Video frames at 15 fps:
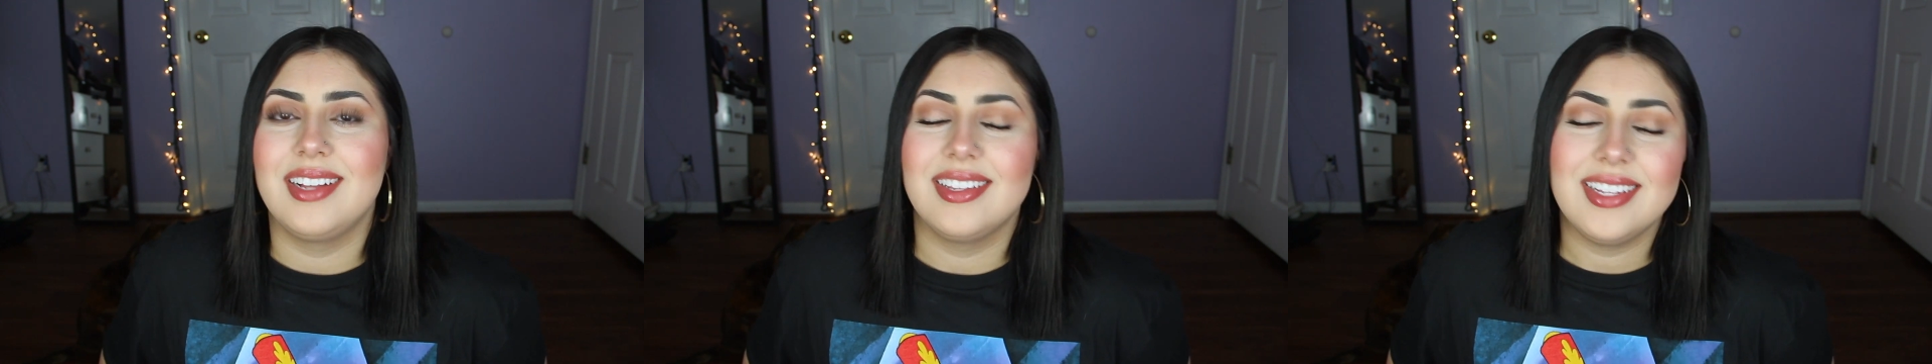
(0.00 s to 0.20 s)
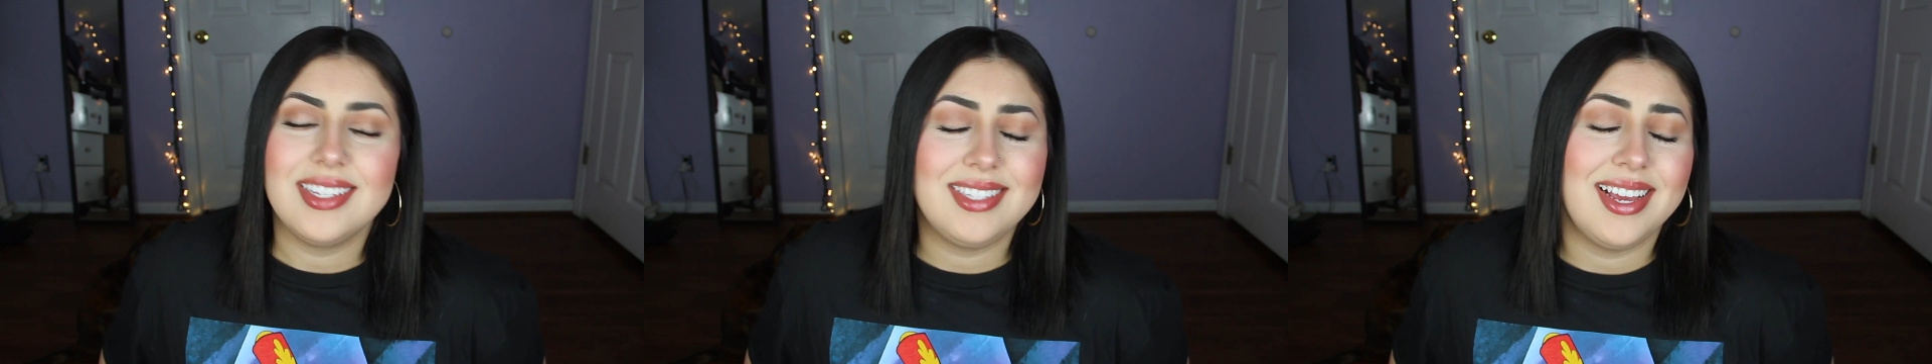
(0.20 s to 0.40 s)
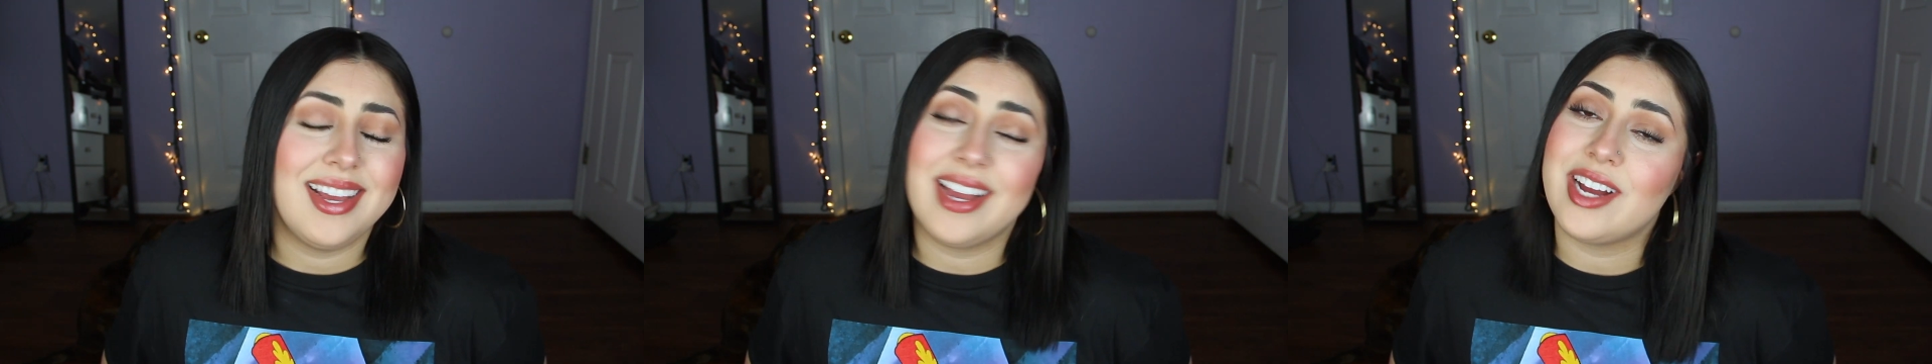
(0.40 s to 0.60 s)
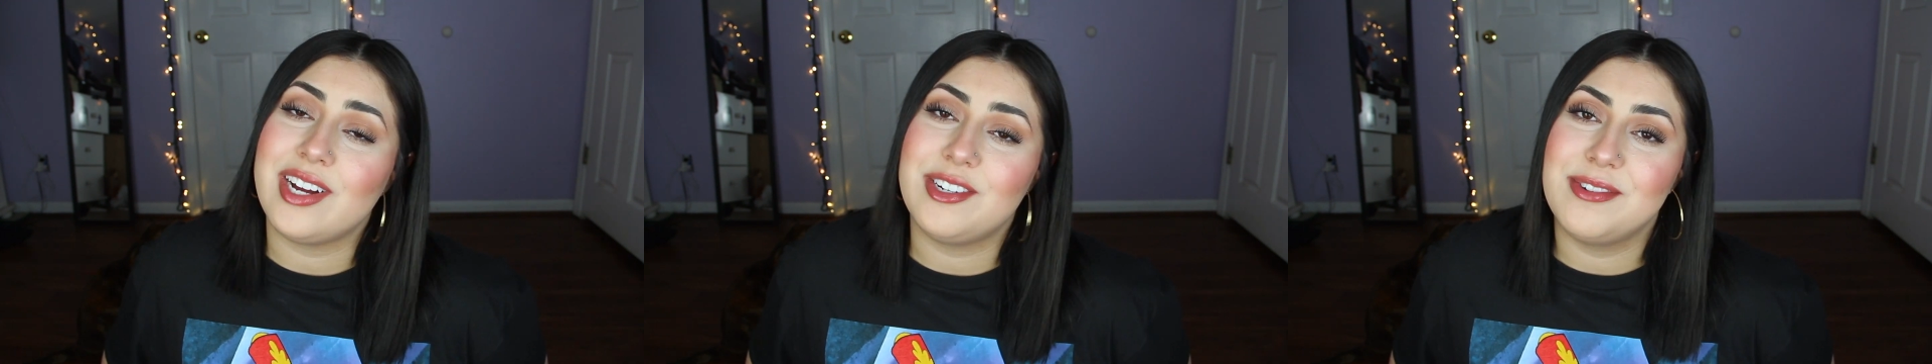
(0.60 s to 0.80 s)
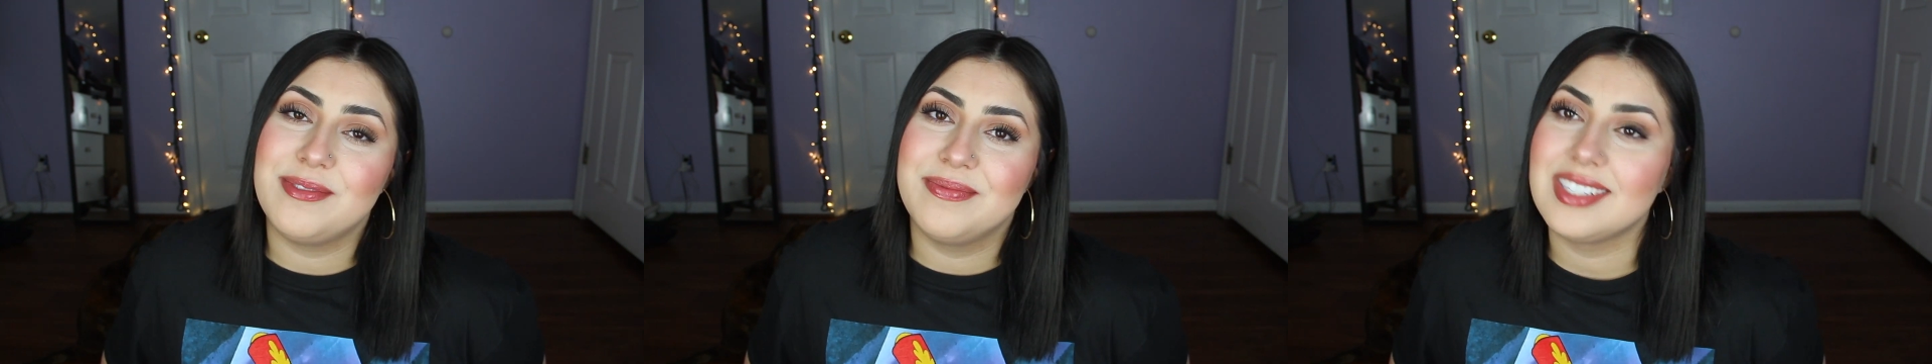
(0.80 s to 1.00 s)
And let's hang
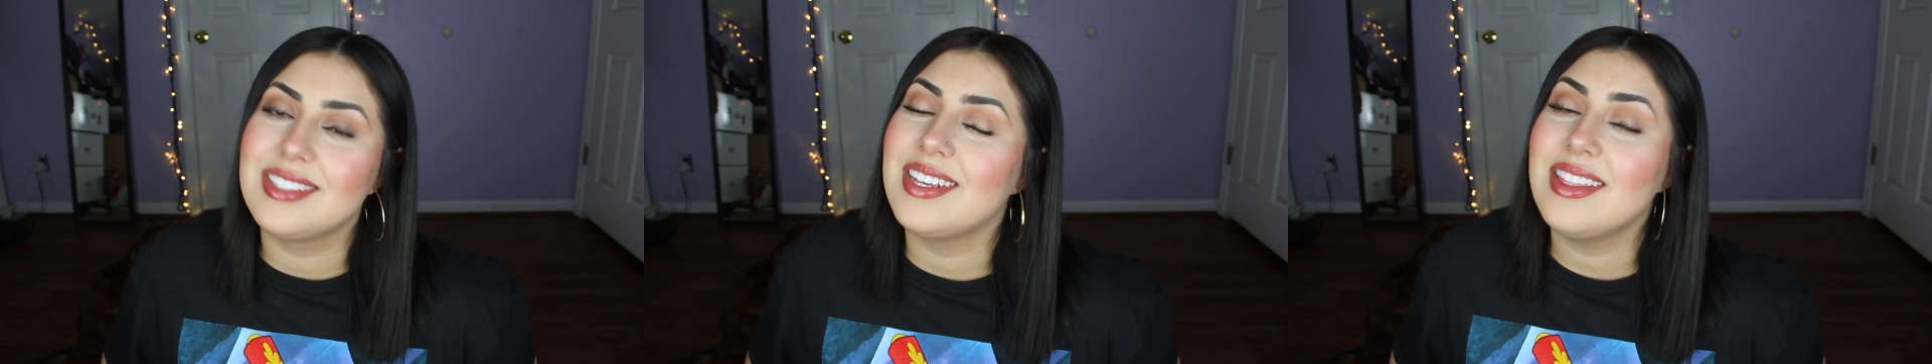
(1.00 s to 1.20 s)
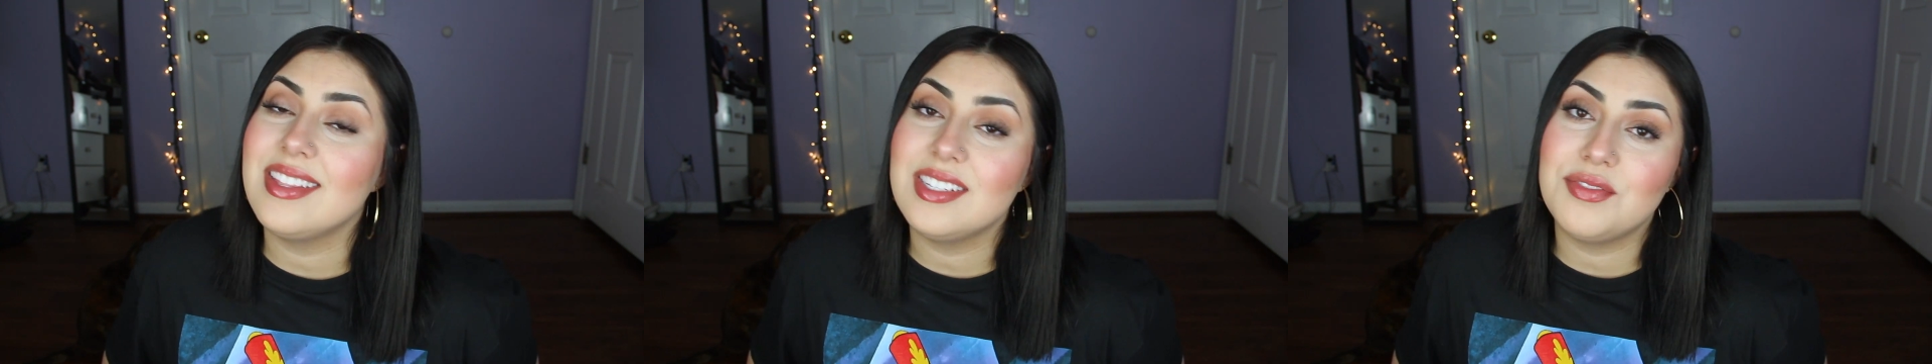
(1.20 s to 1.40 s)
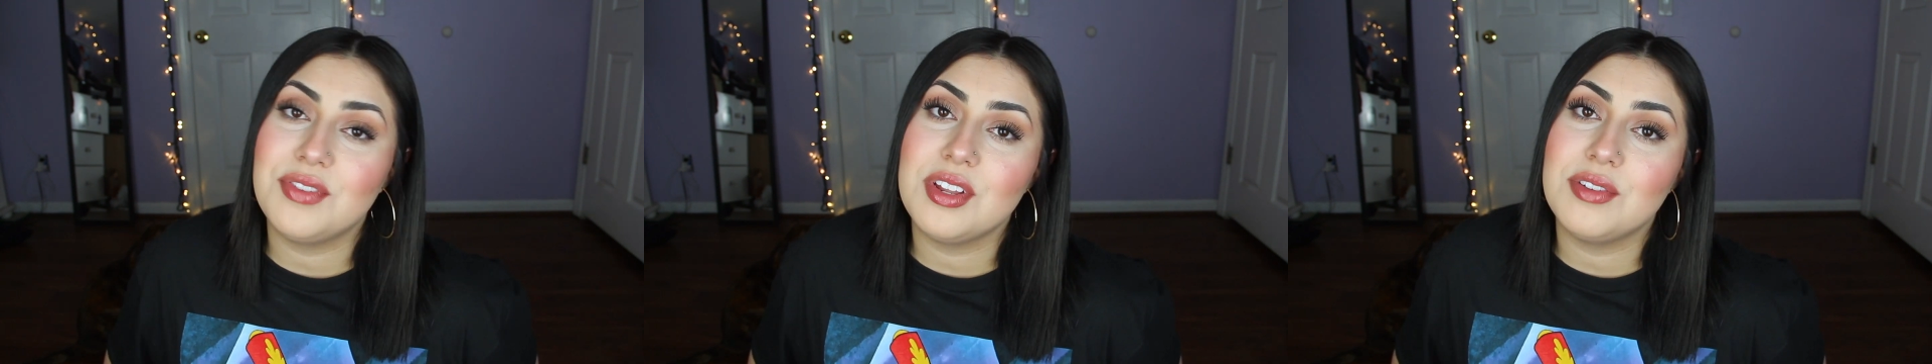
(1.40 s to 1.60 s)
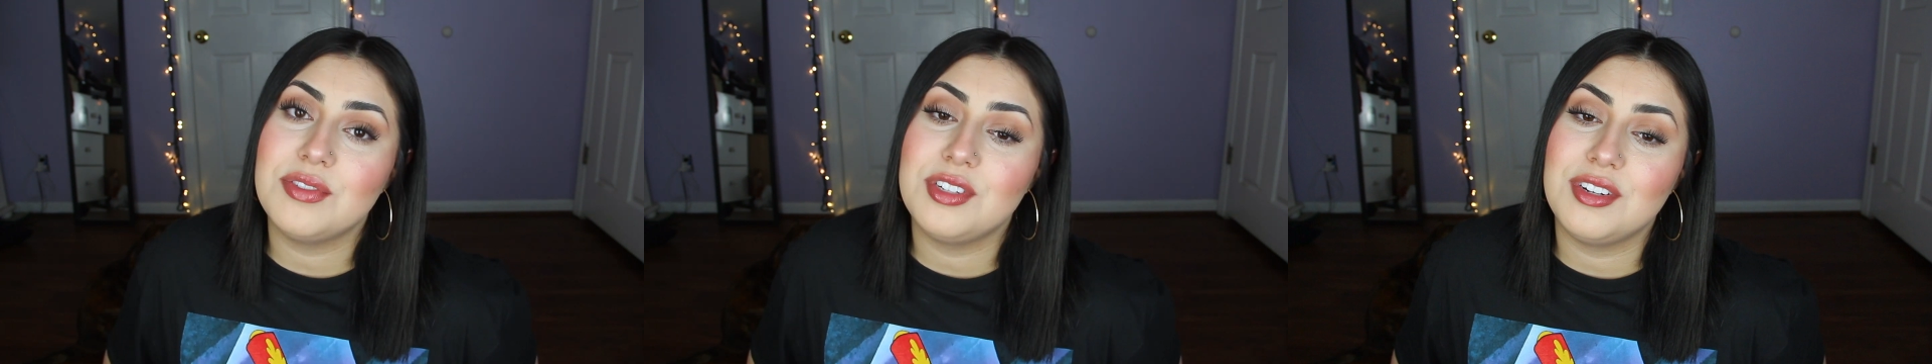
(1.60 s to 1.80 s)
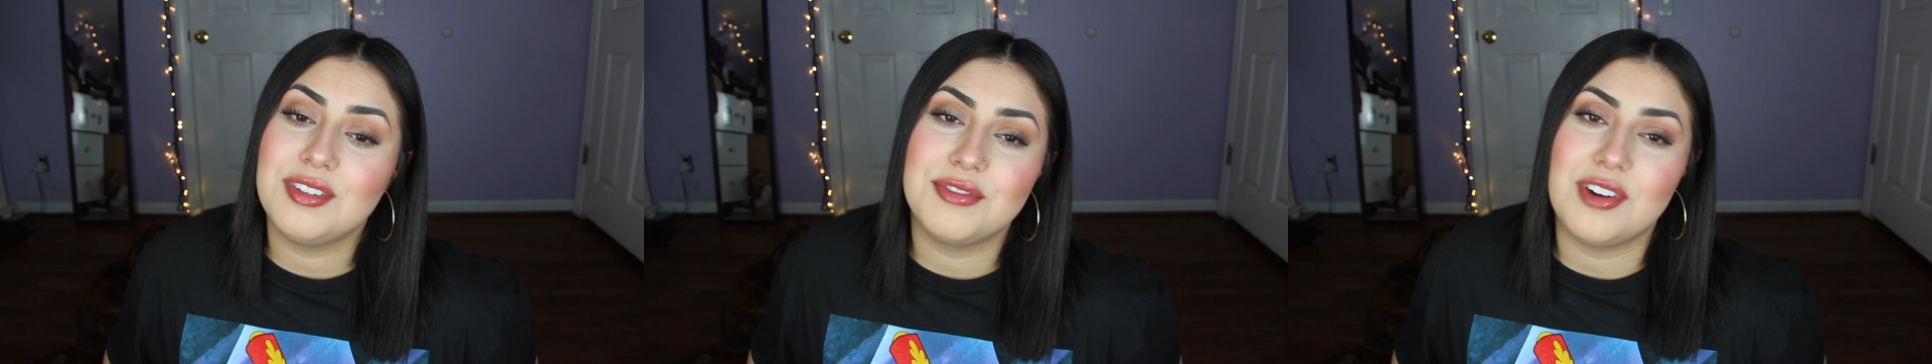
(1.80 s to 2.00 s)
out. Send this video
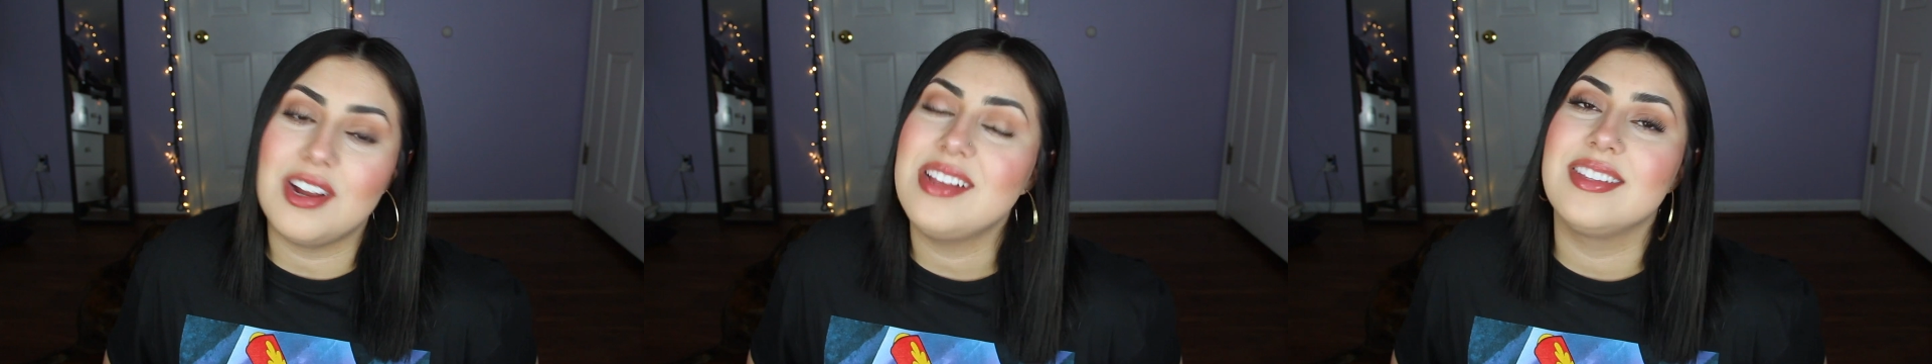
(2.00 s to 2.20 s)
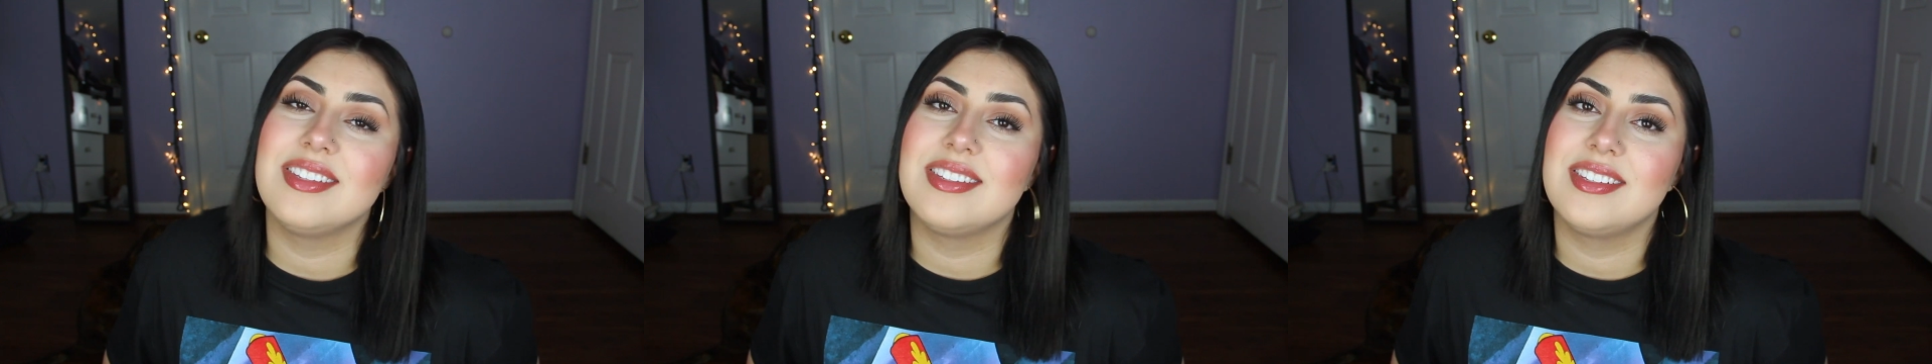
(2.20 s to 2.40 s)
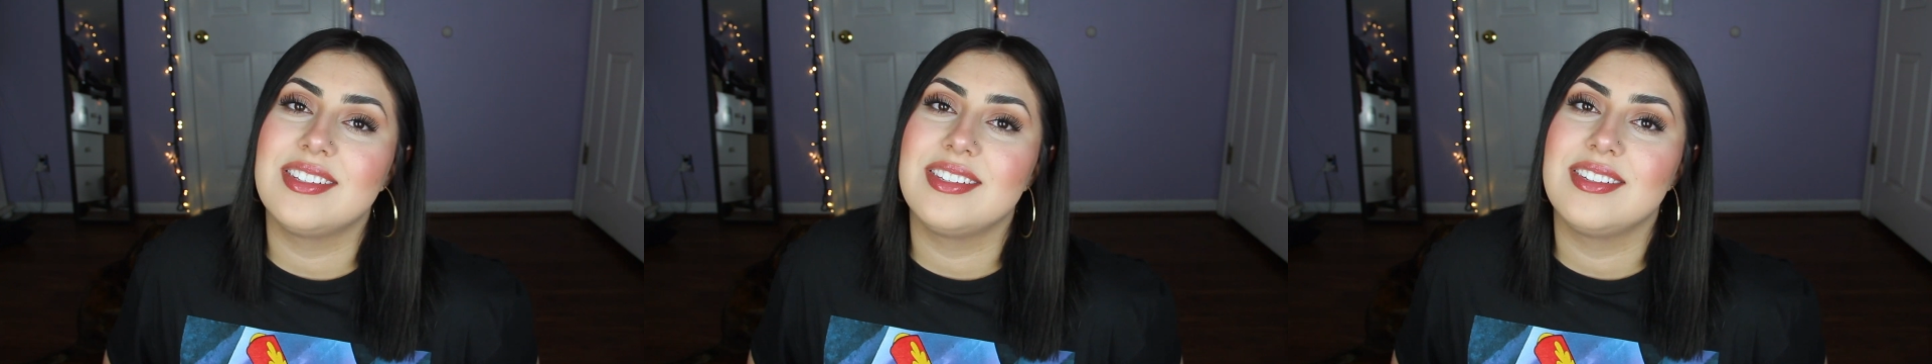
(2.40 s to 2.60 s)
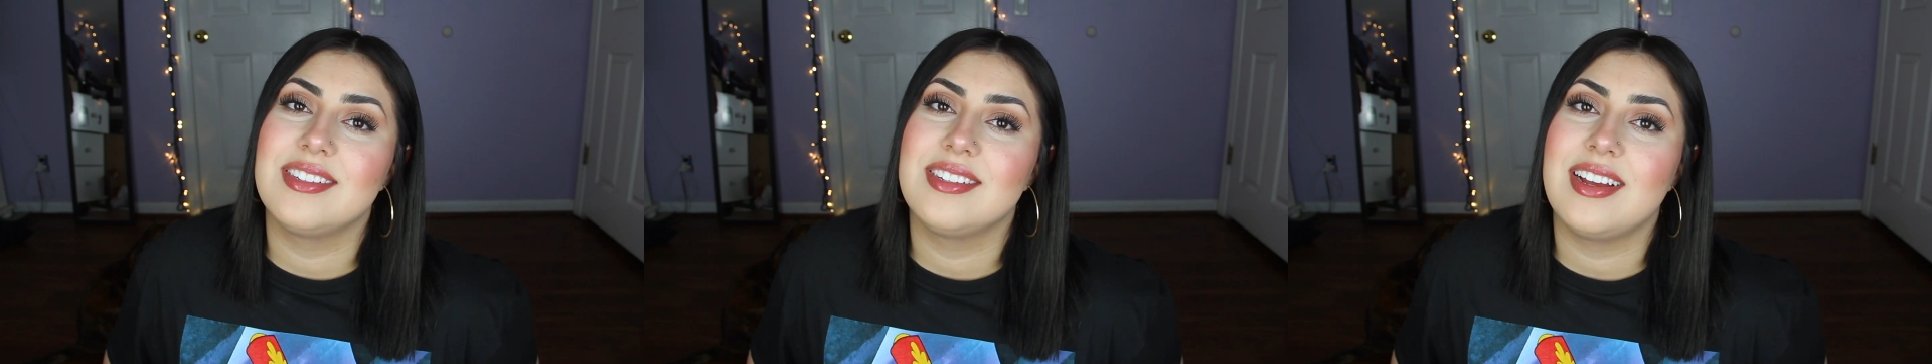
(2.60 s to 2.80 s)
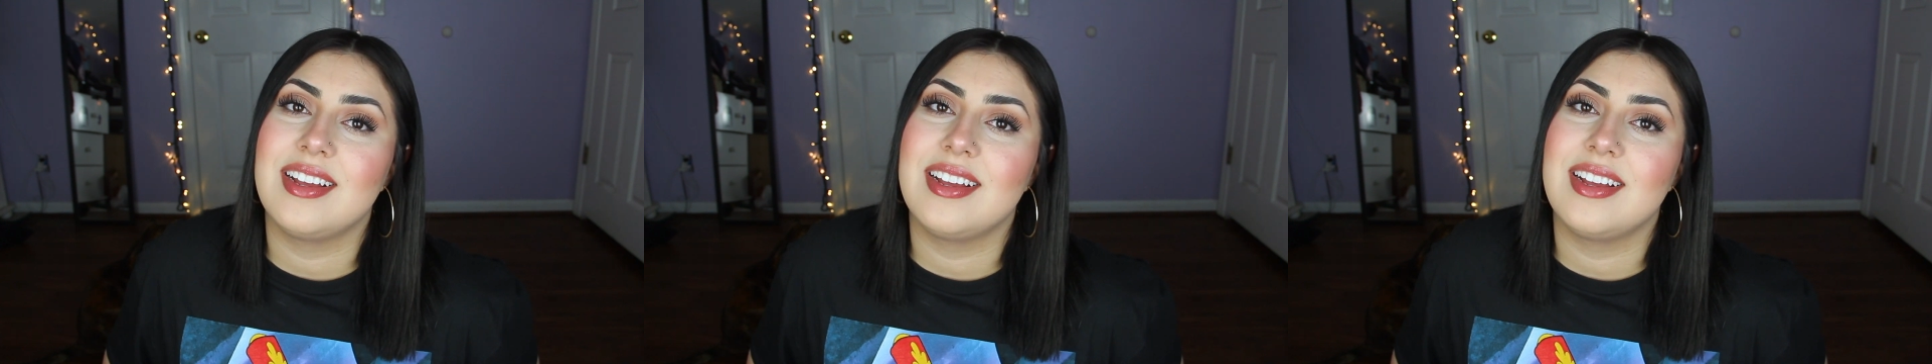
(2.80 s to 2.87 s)
to your friends.